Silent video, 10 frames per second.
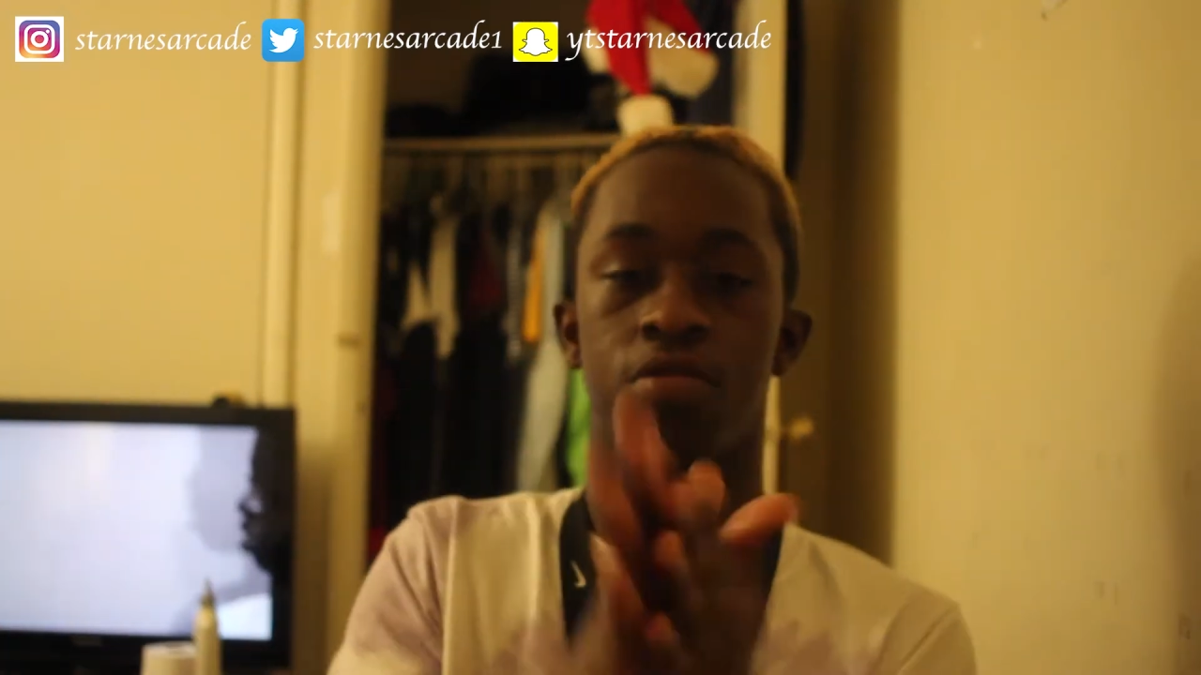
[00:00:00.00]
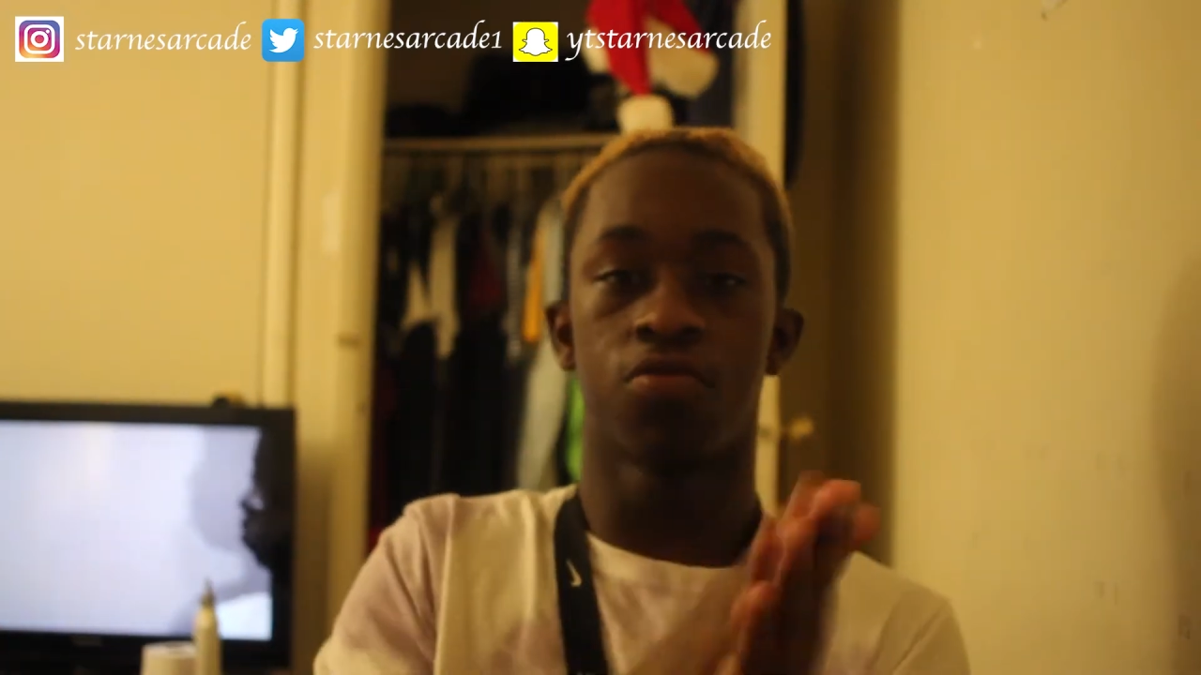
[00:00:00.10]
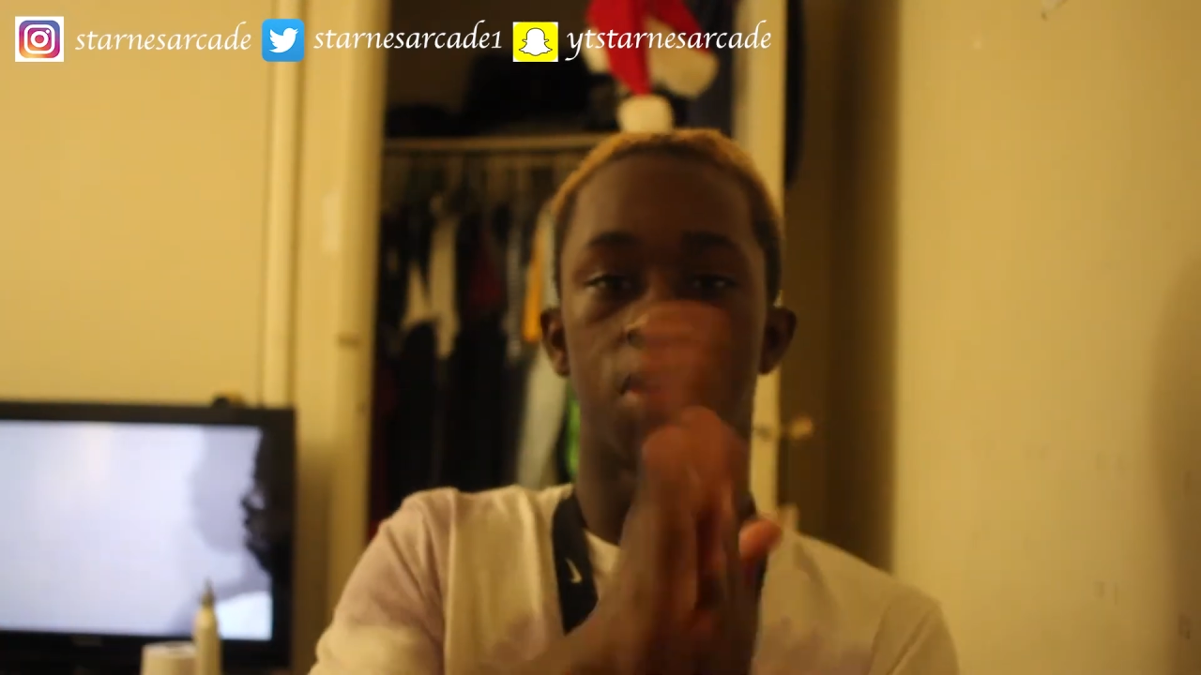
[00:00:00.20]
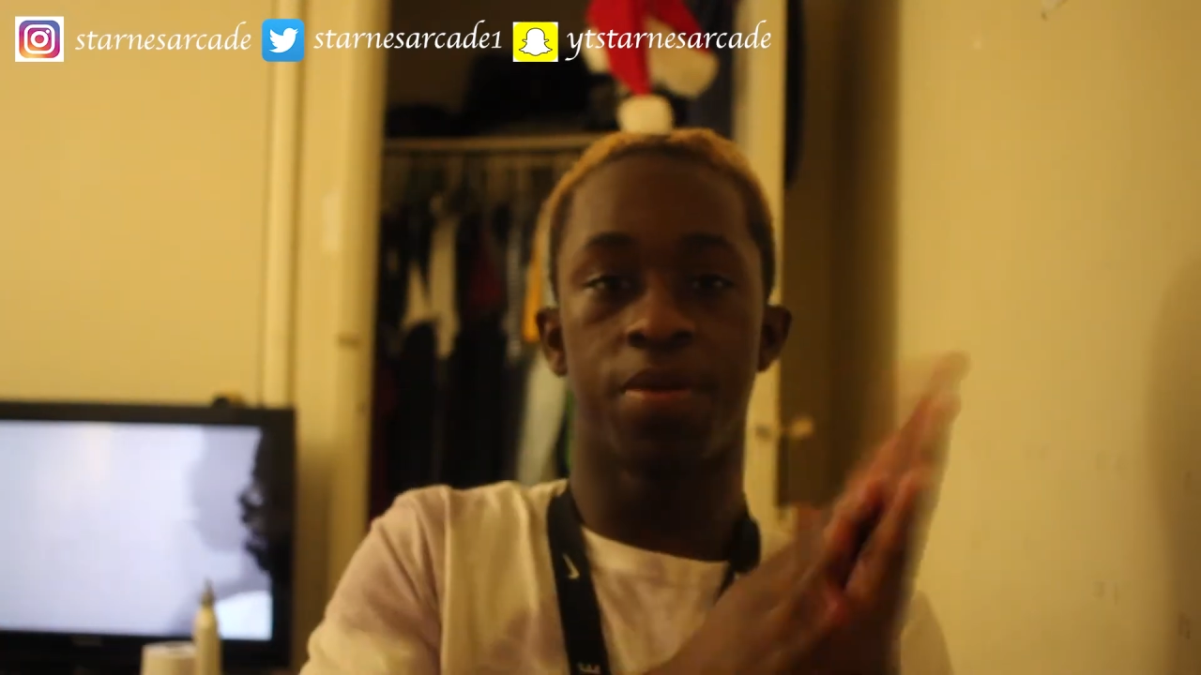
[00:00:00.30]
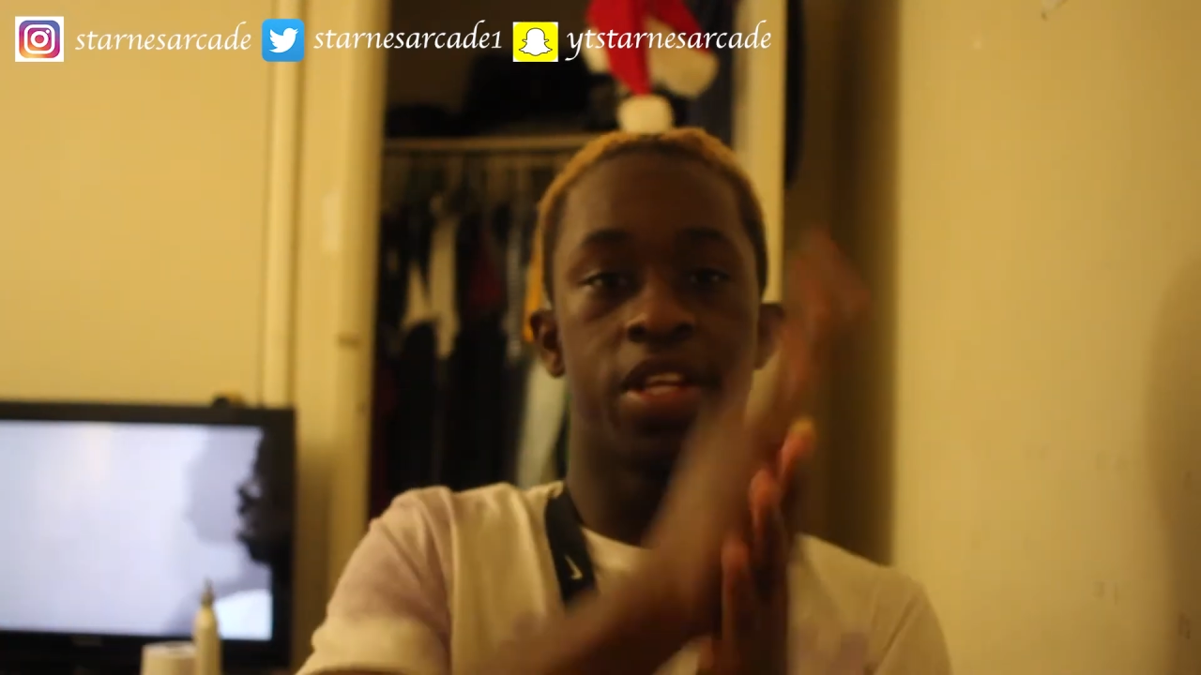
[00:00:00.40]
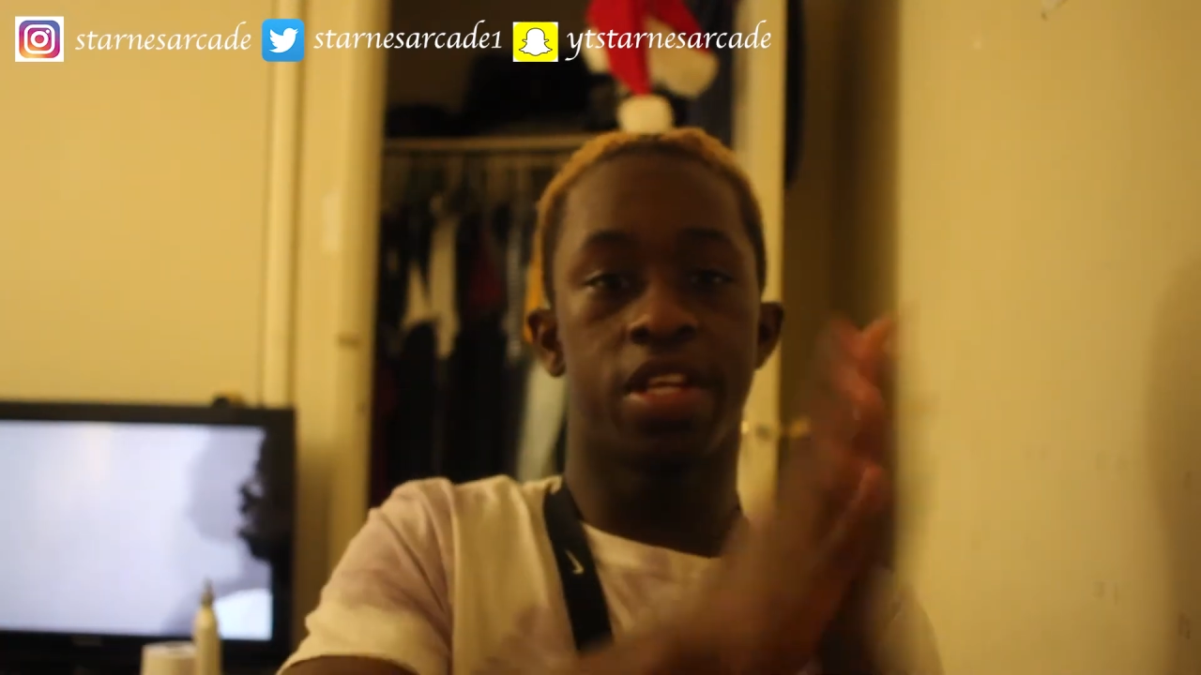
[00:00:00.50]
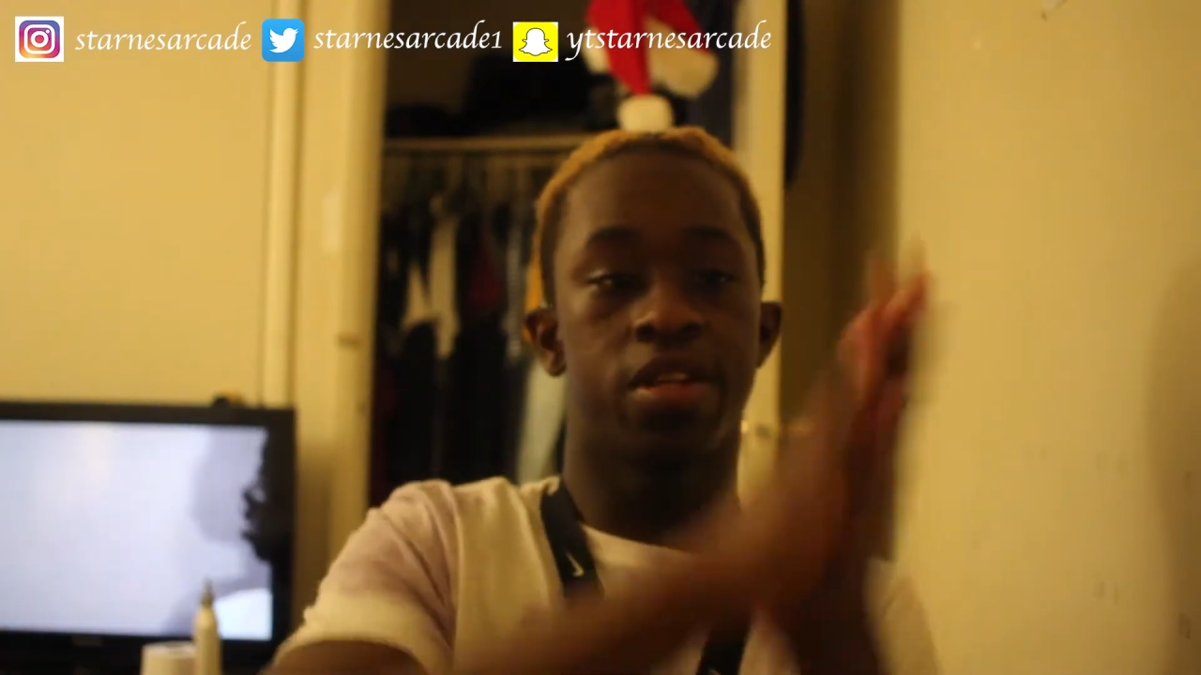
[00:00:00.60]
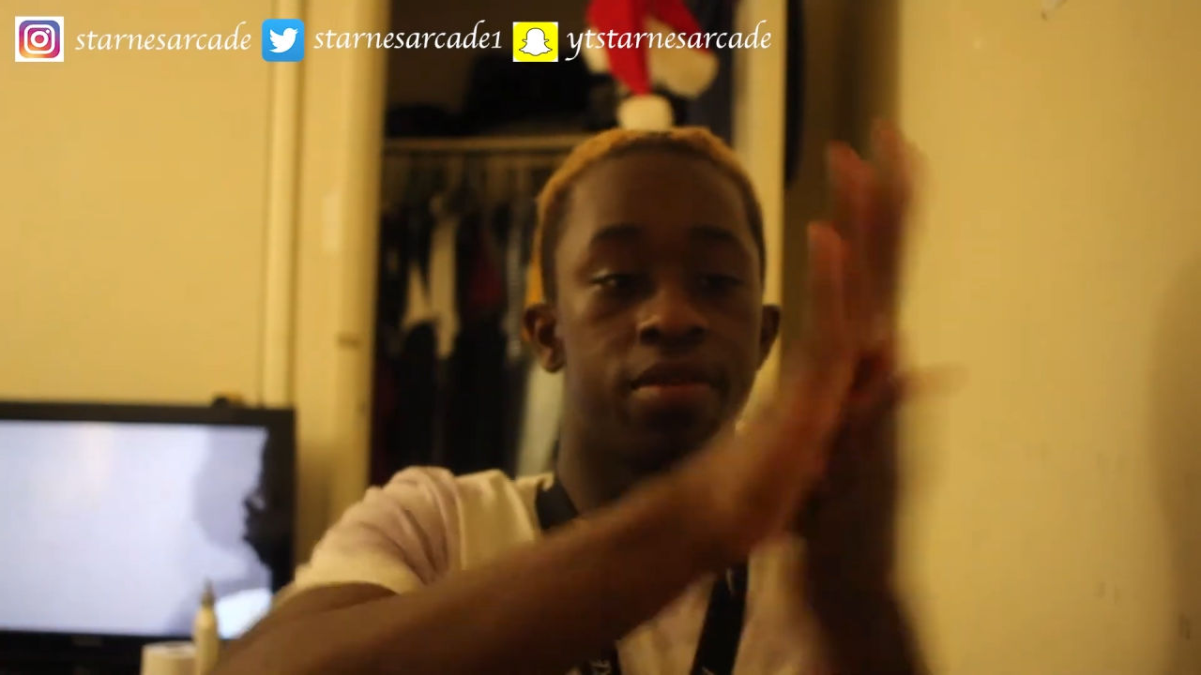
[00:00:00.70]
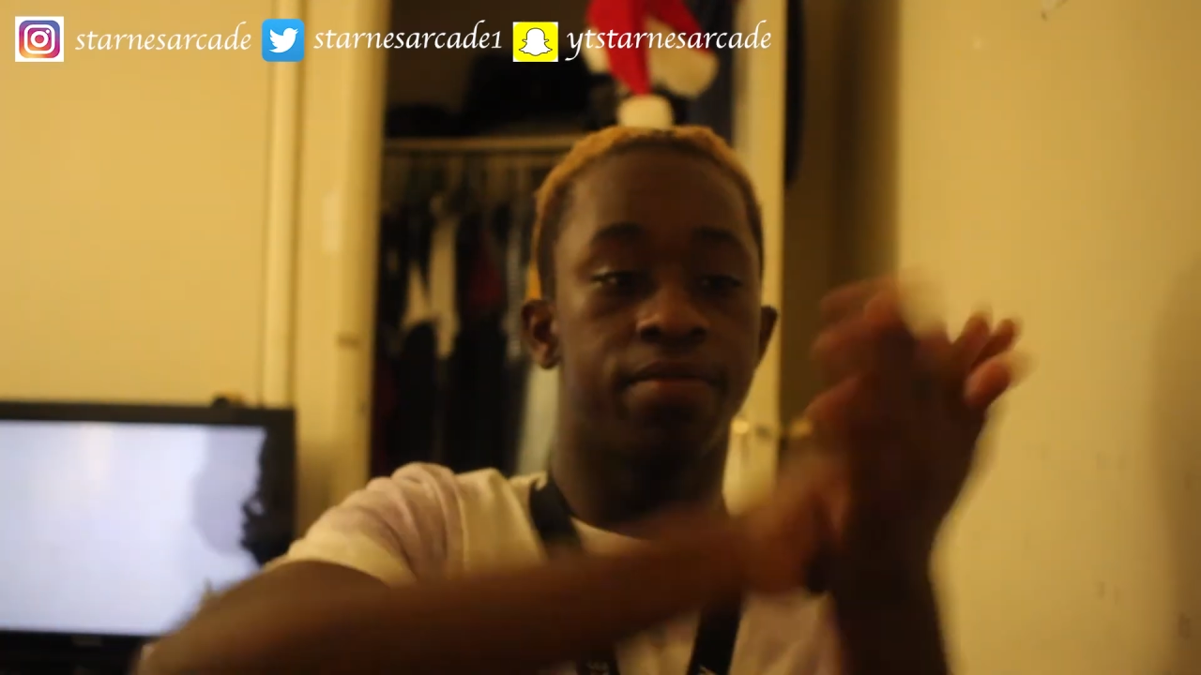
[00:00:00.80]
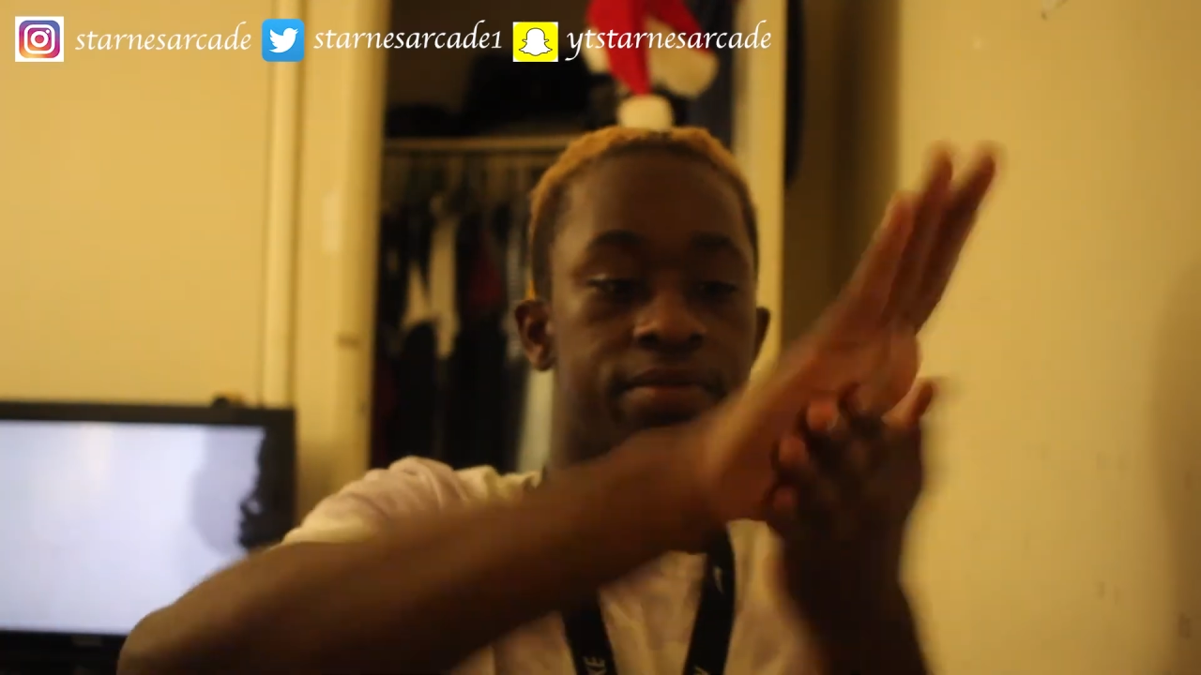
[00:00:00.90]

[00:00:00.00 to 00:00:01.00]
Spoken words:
rub it in.